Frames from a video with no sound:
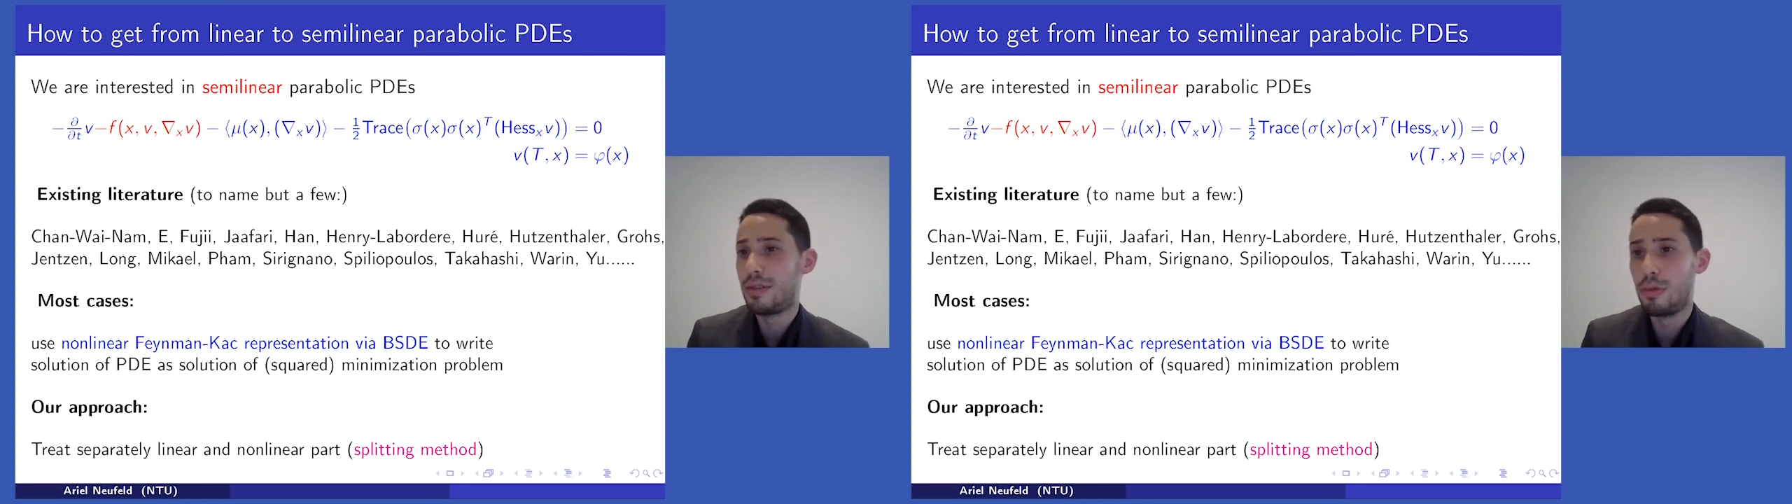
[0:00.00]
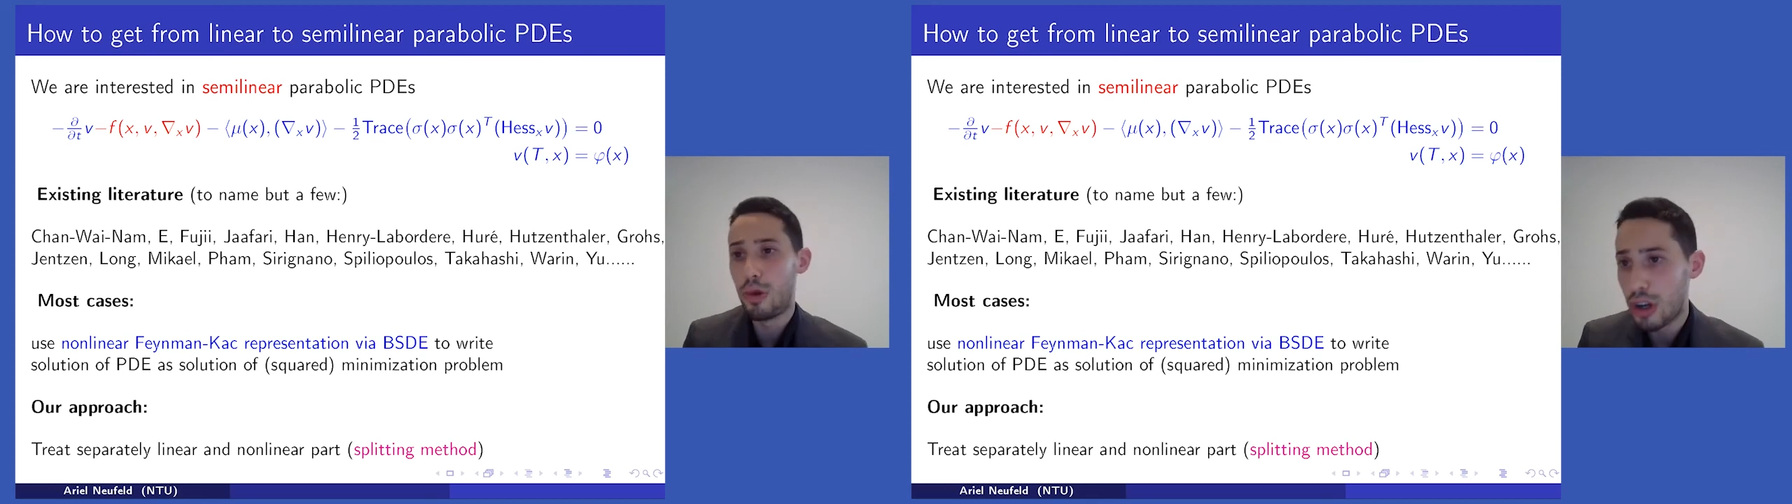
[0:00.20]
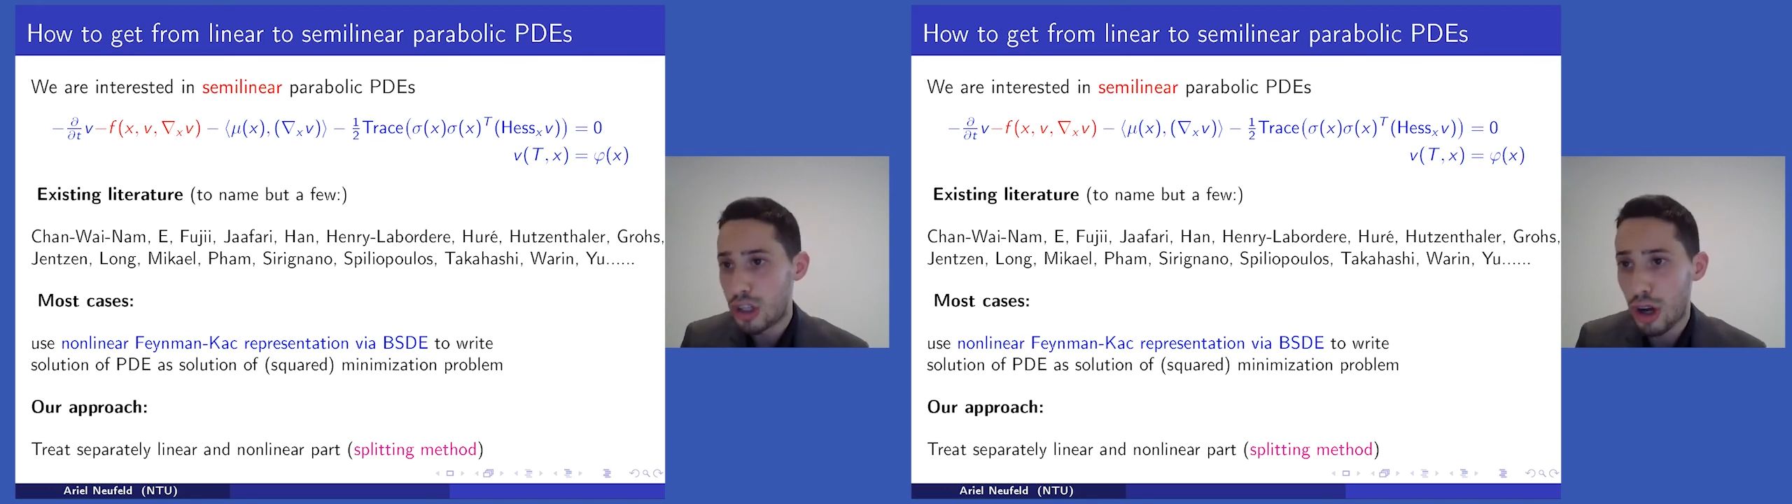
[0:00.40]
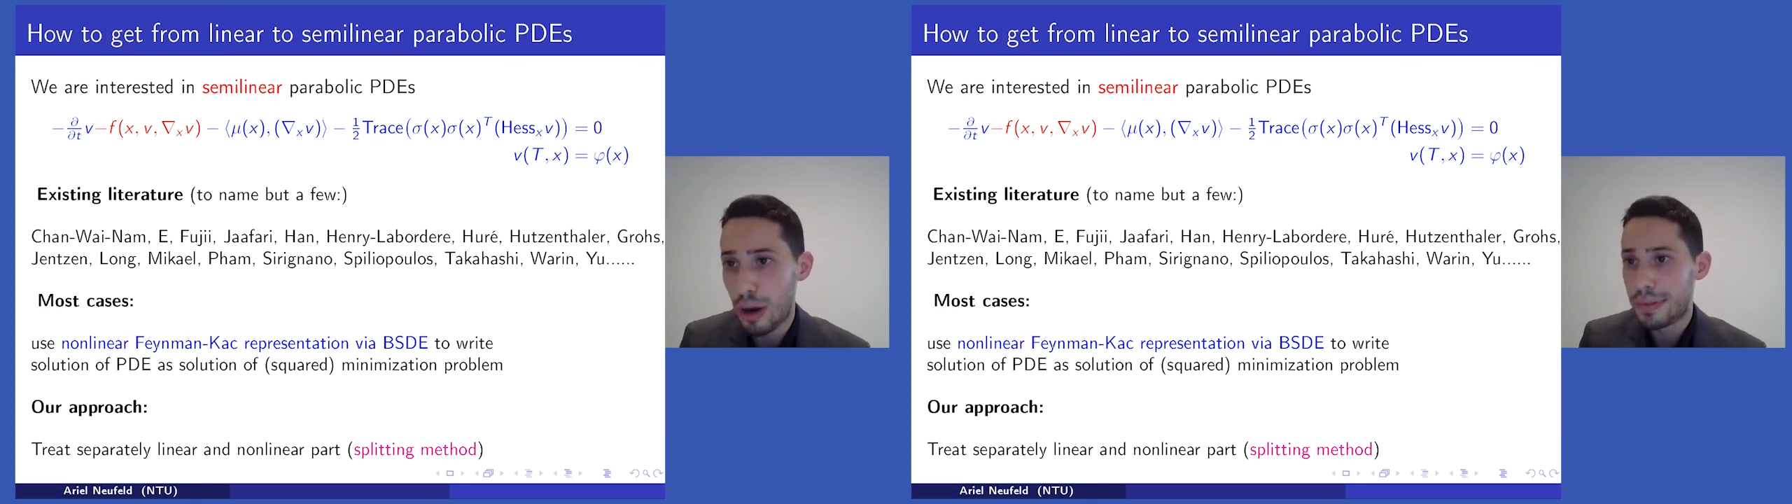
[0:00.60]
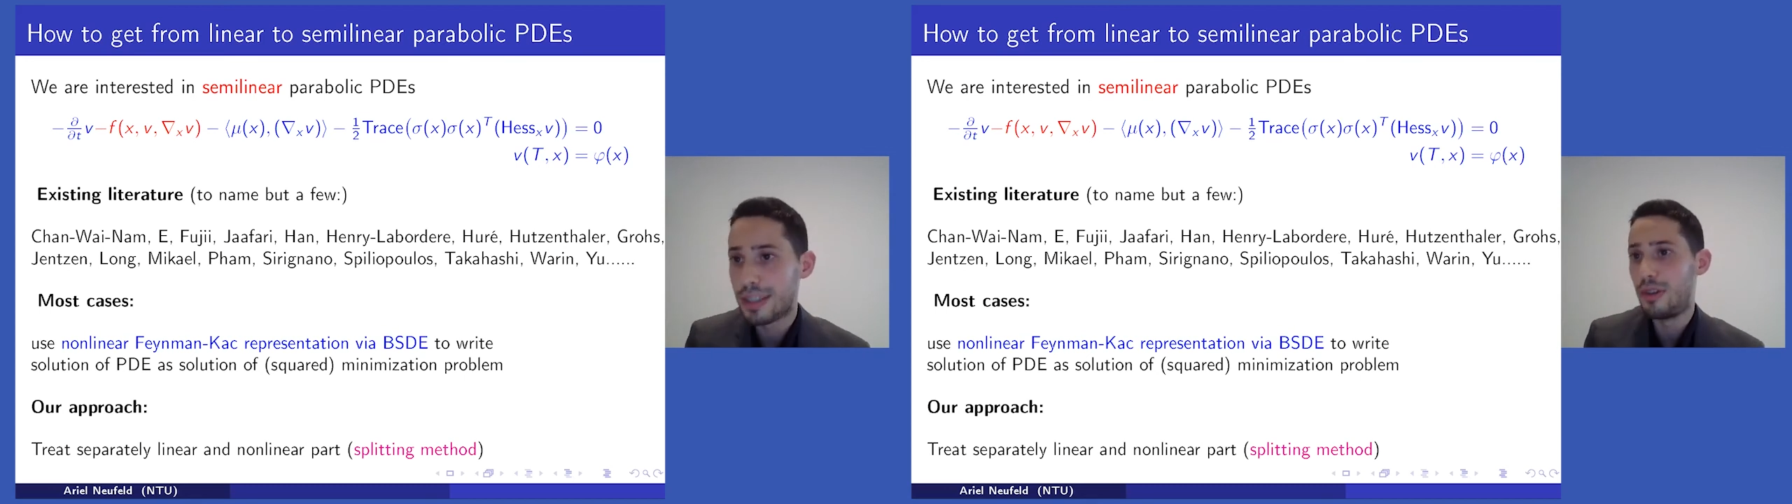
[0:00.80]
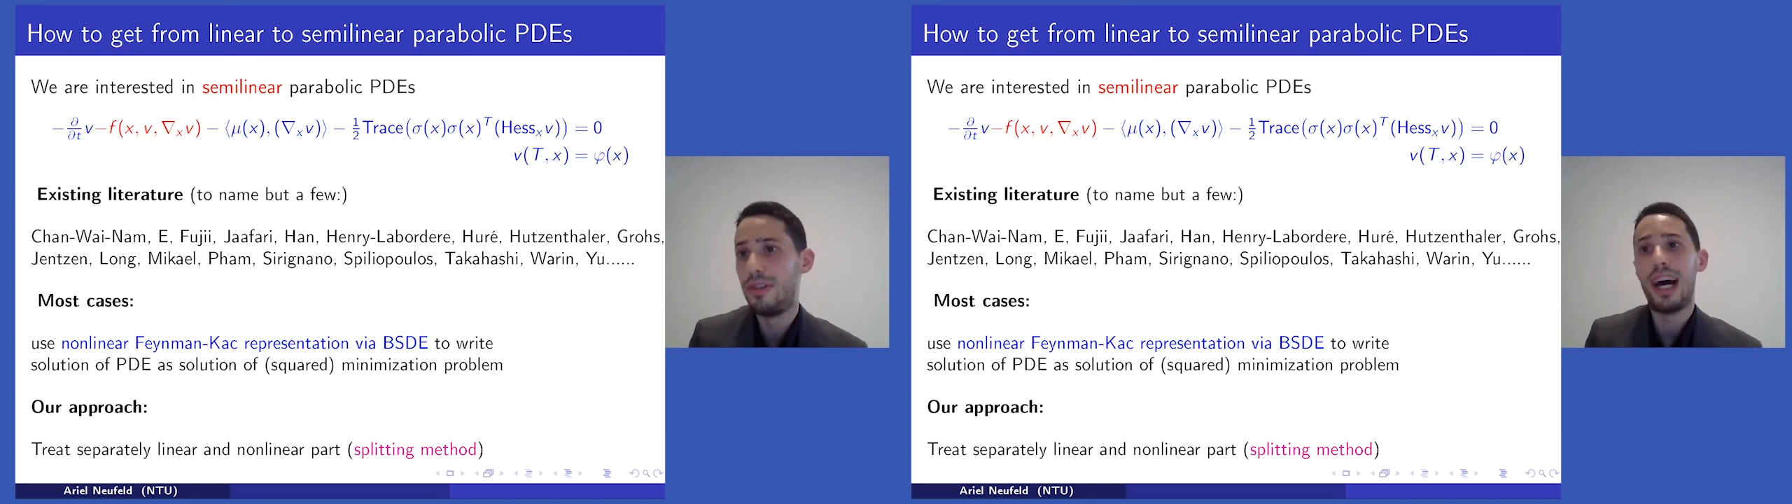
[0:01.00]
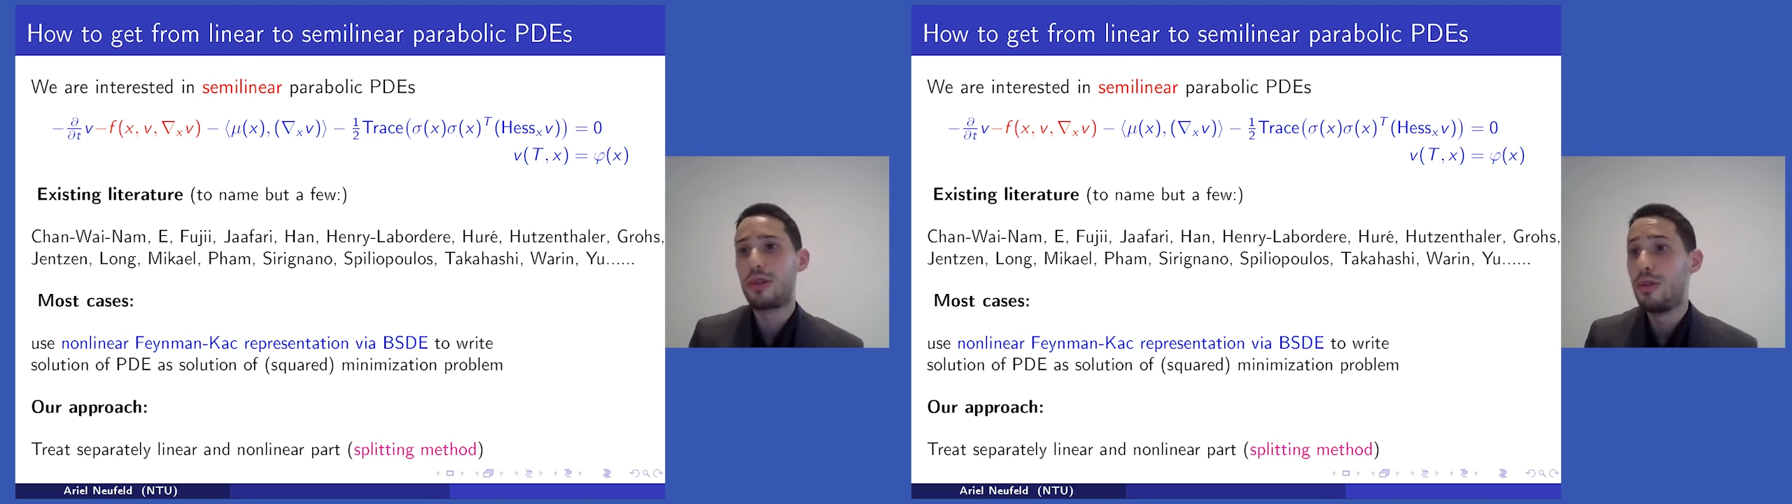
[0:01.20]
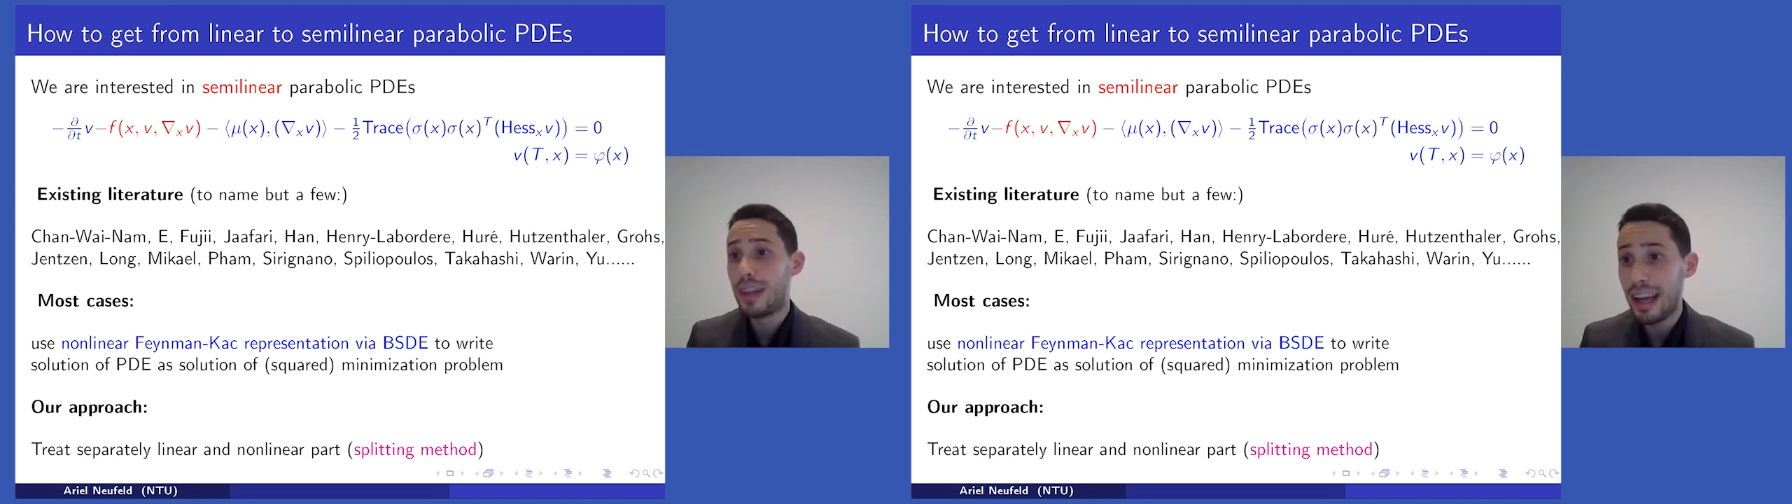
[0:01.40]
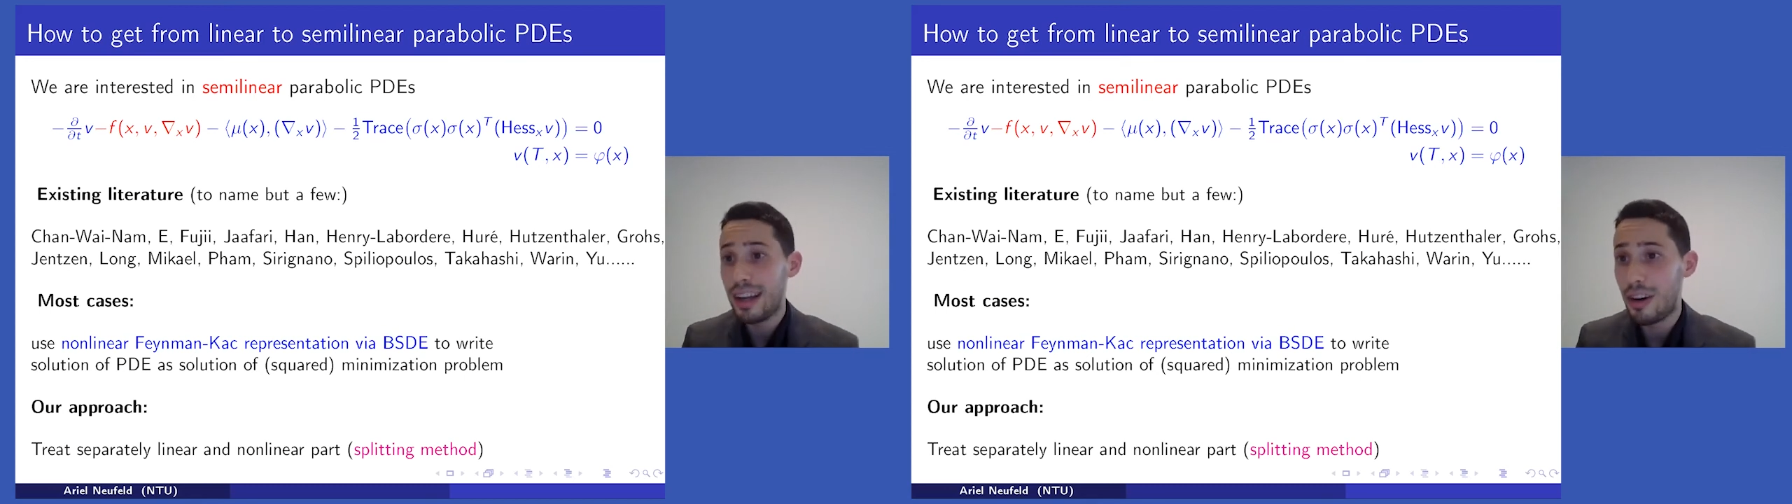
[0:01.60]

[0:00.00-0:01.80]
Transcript: workshops, or now today,